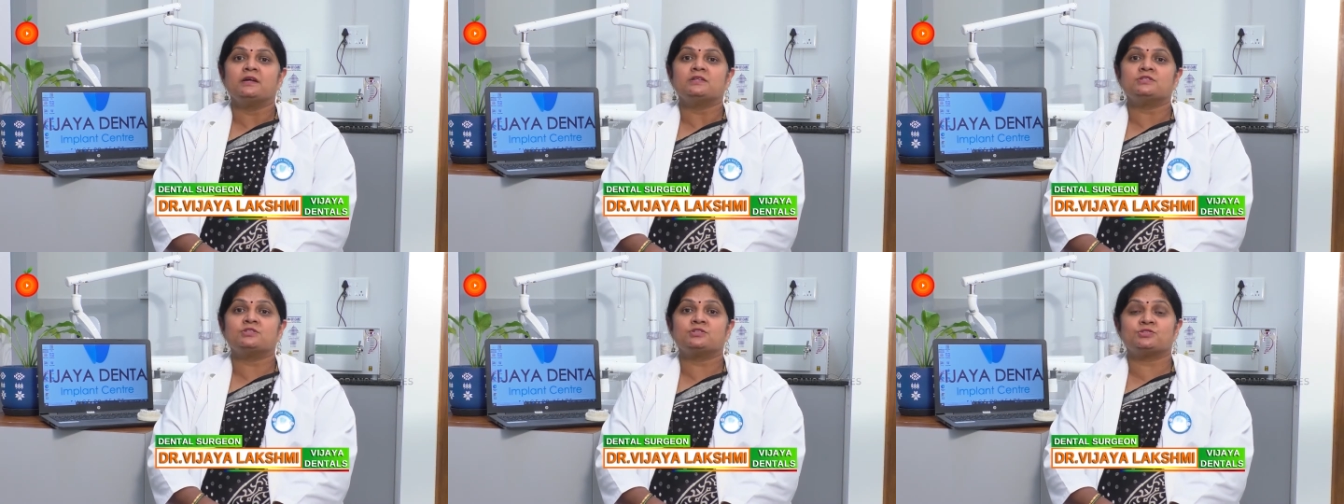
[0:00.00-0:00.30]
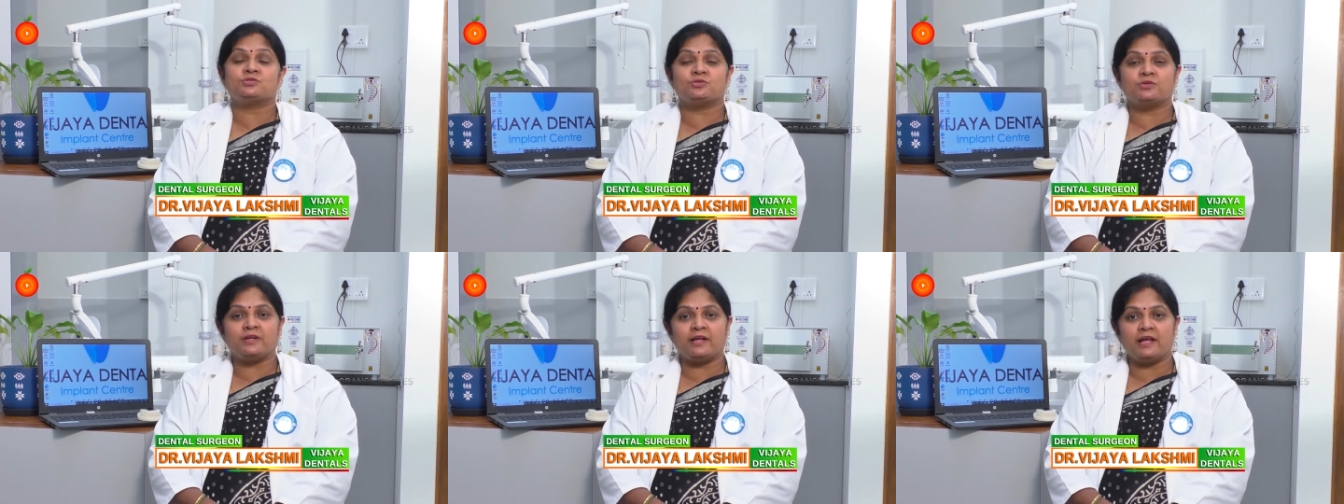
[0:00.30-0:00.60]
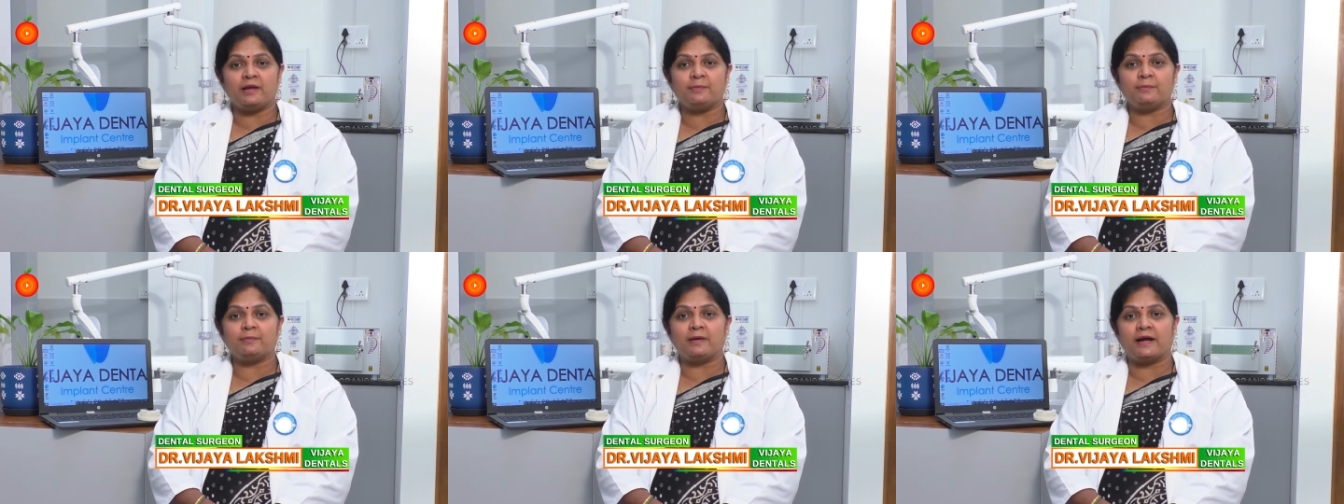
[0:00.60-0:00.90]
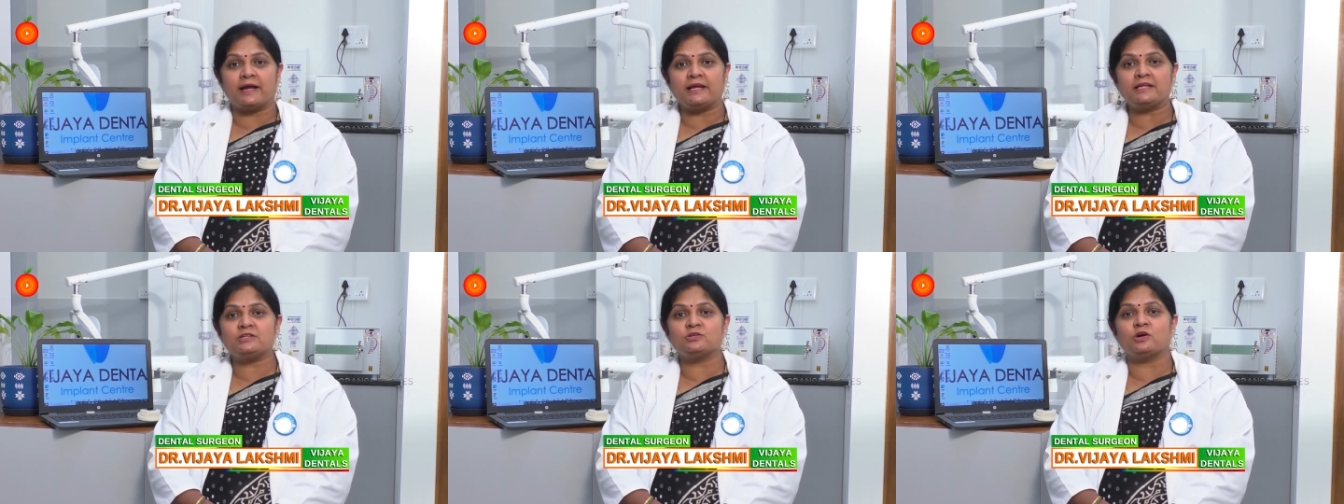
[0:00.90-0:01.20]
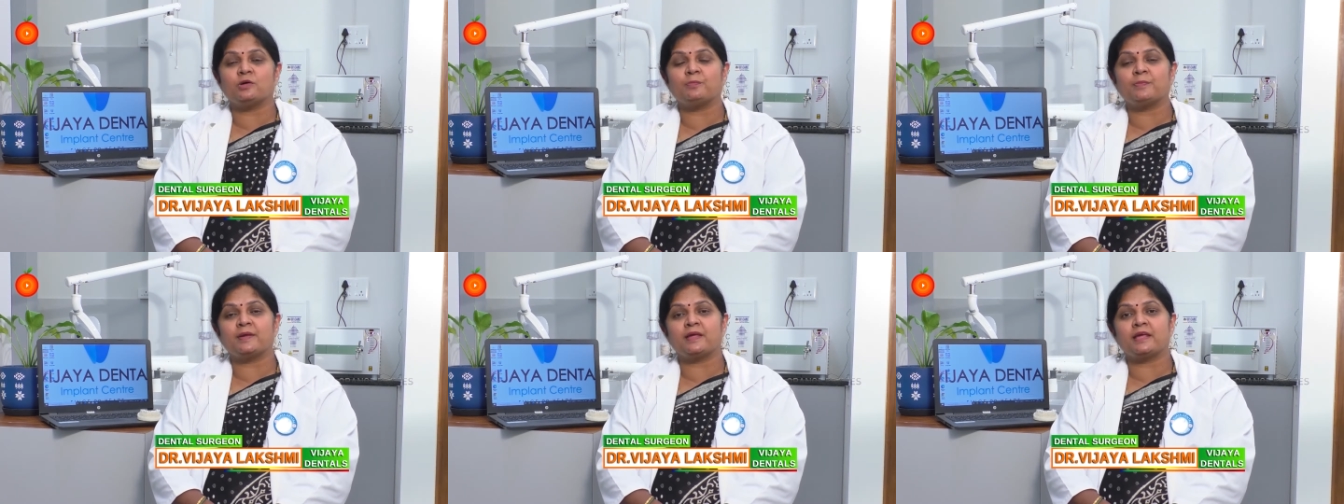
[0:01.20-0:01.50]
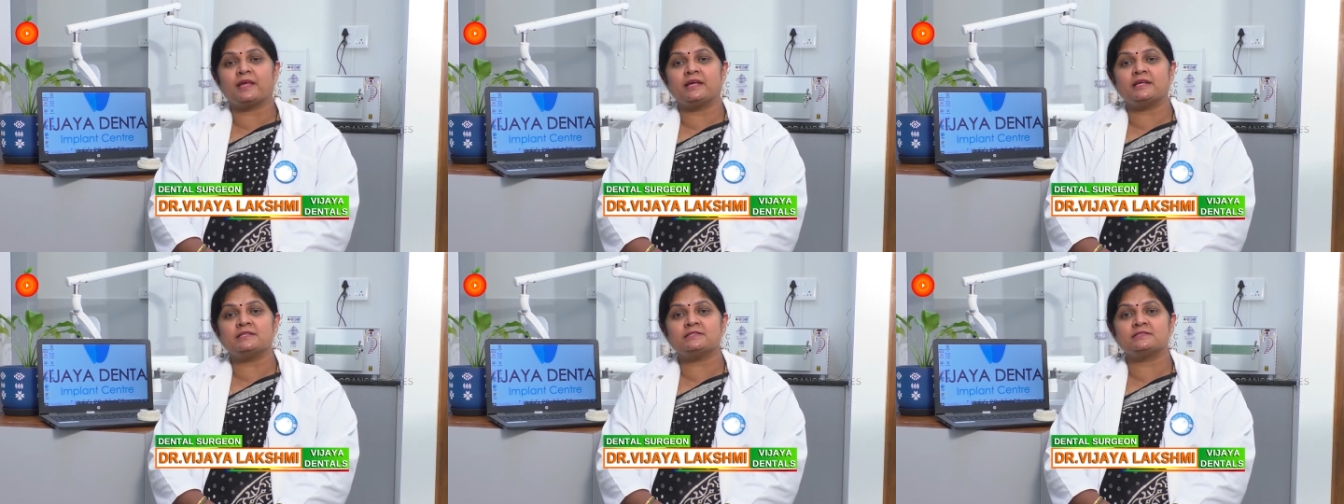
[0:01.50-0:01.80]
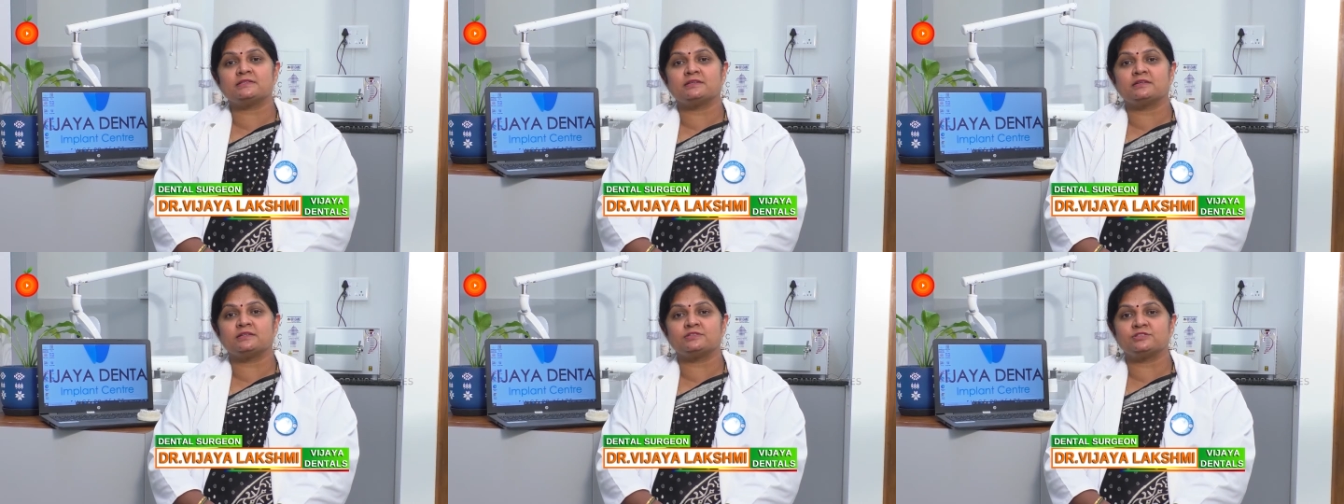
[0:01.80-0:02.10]
So today uh, my topic
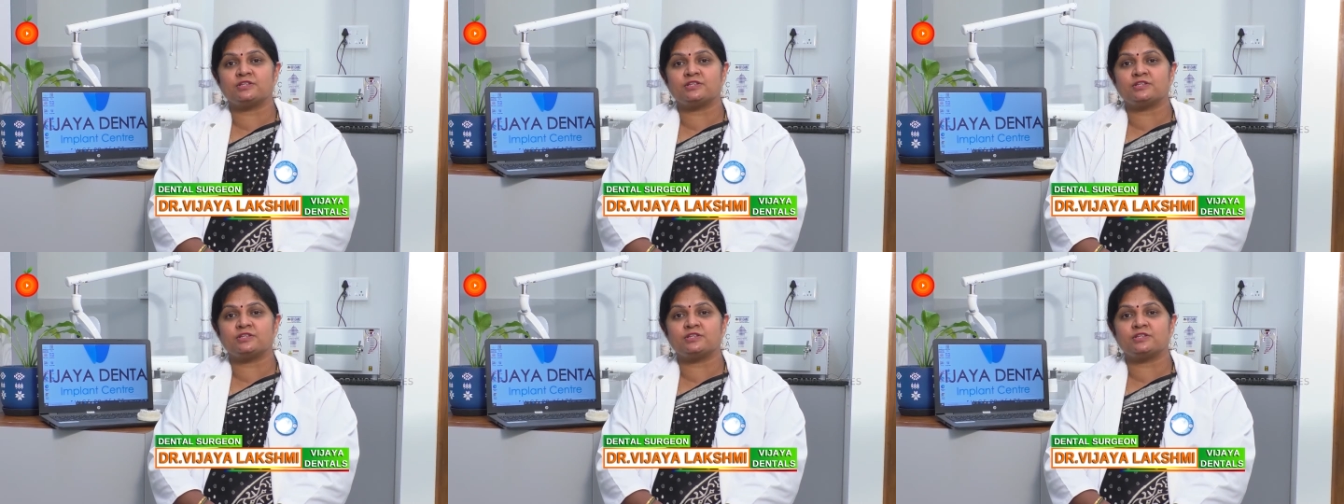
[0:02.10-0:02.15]
is uh,